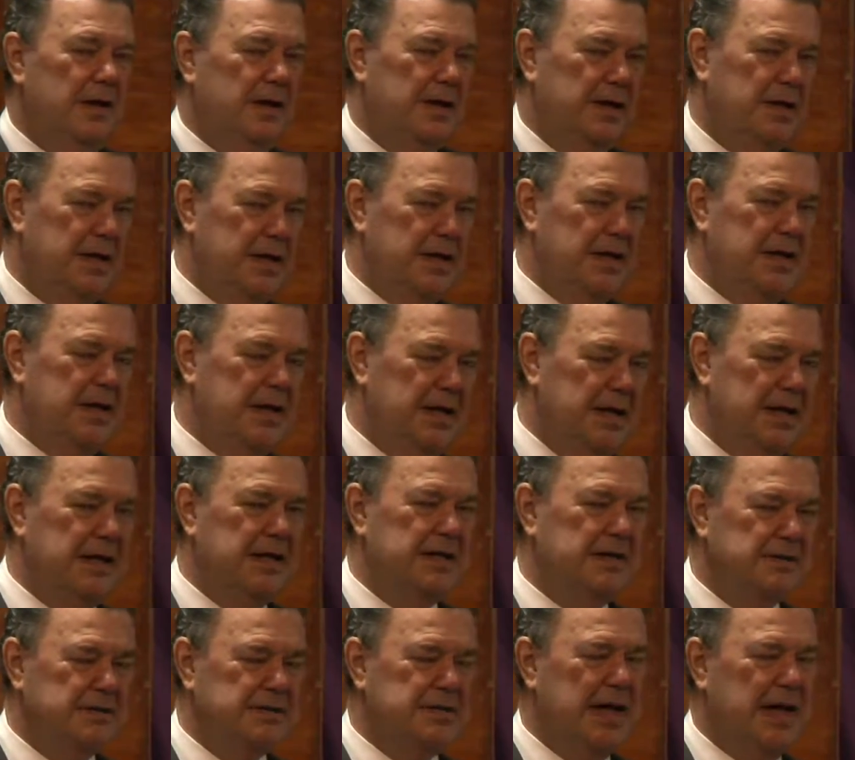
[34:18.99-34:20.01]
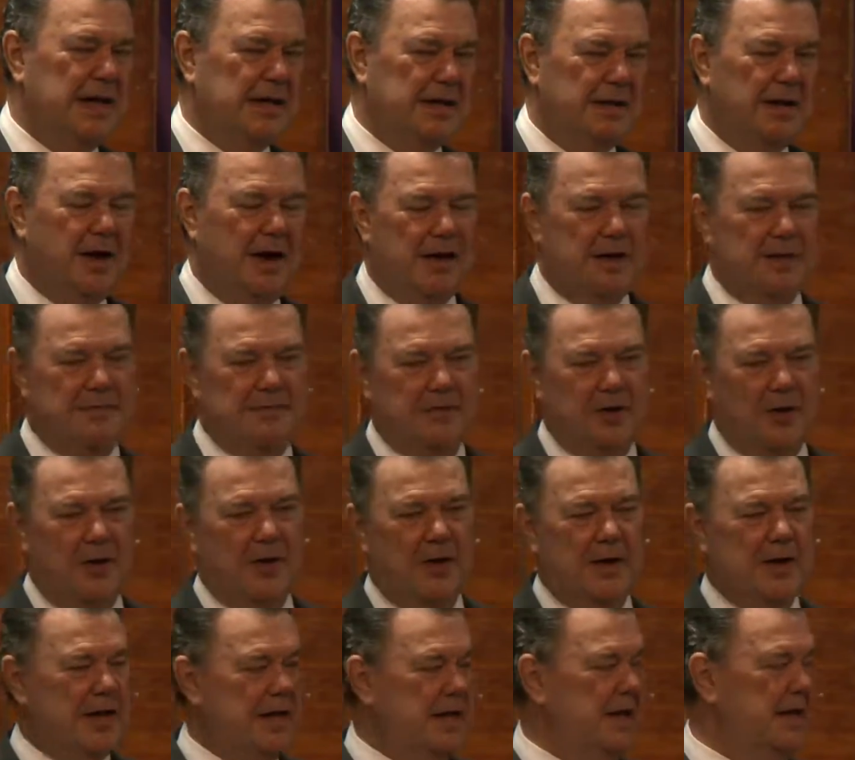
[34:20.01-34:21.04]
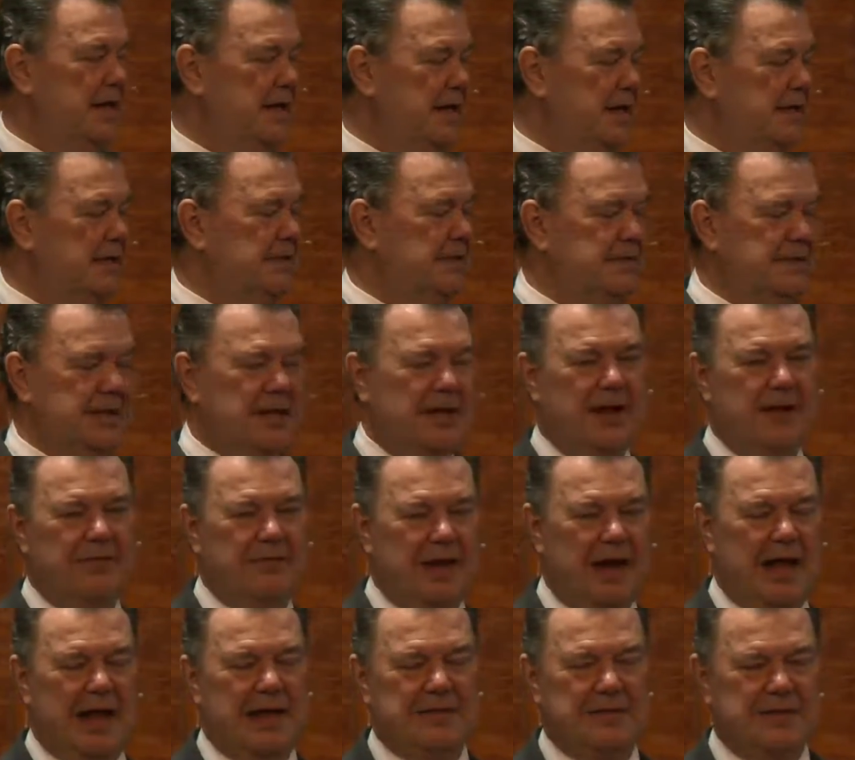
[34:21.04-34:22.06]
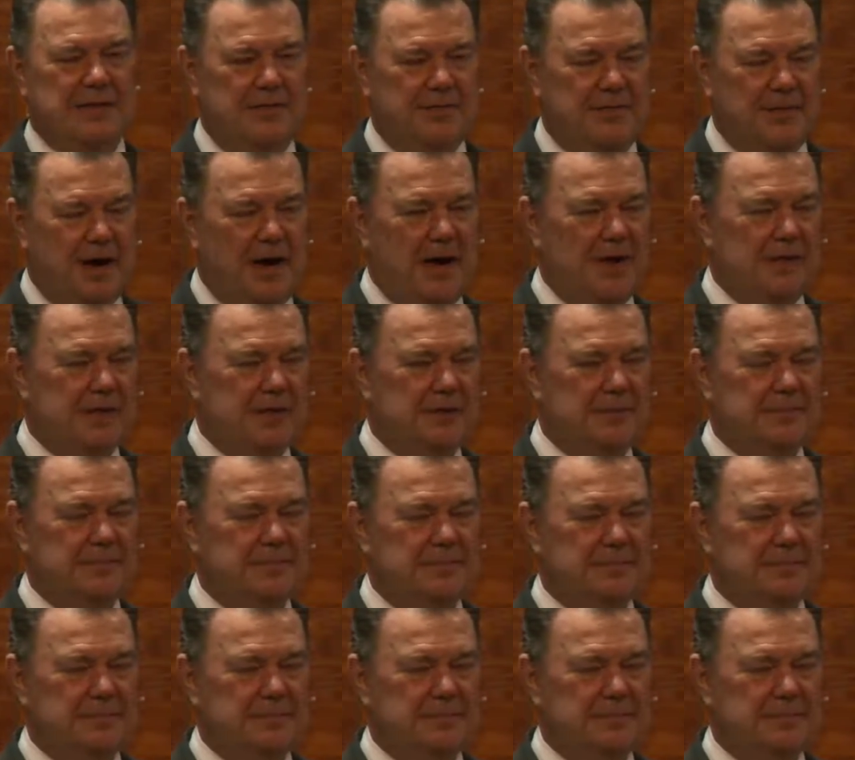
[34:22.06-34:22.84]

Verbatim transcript: He is that God of glory. He is the everlasting Father